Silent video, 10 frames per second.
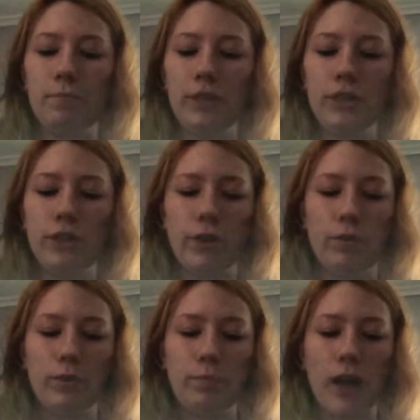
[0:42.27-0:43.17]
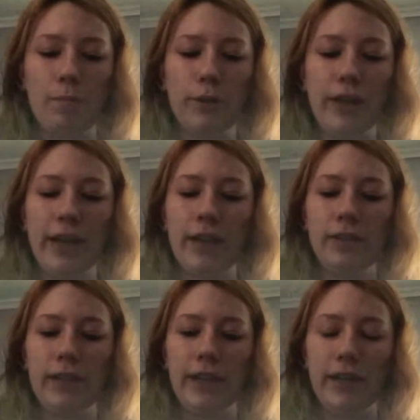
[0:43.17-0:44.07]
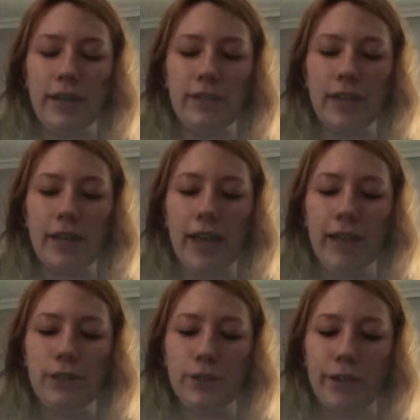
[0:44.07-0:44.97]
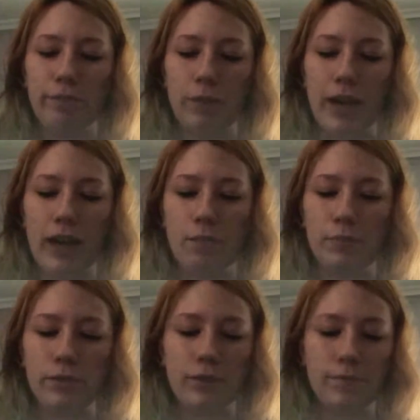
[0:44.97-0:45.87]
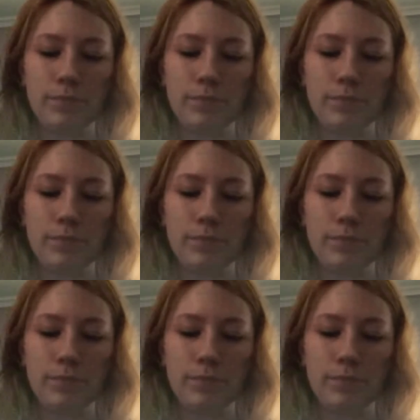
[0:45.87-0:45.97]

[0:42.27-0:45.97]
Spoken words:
must know the proper care techniques and history of pineapples.